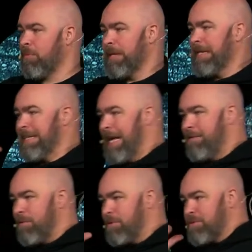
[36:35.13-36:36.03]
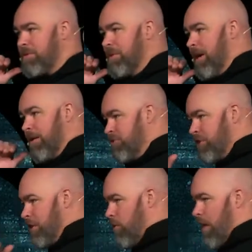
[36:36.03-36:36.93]
many levels of
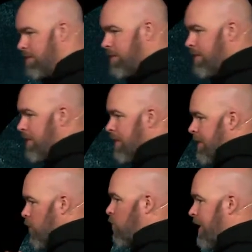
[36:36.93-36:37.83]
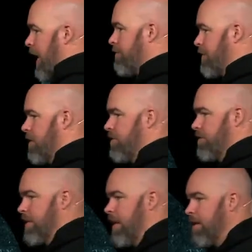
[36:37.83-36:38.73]
generosity that we have to
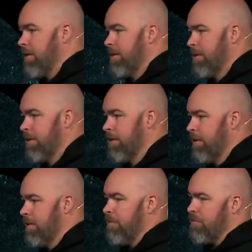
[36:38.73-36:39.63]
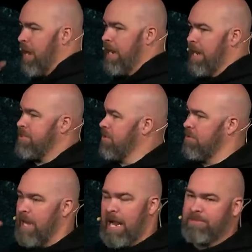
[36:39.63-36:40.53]
understand.
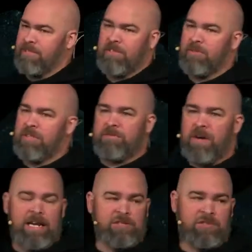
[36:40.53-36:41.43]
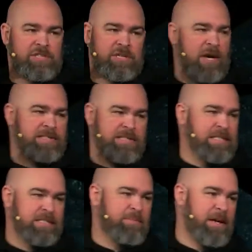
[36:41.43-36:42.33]
Financial, absolutely. Financial generosity
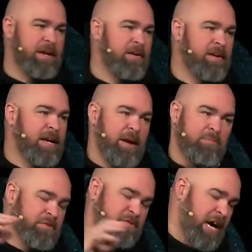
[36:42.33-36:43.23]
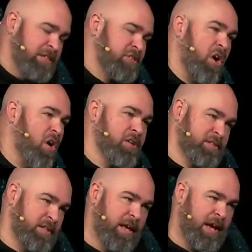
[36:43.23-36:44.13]
is up there. And I believe God's called us
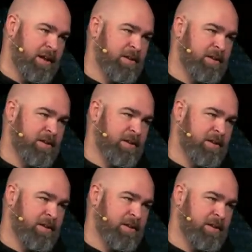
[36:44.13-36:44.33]
to that.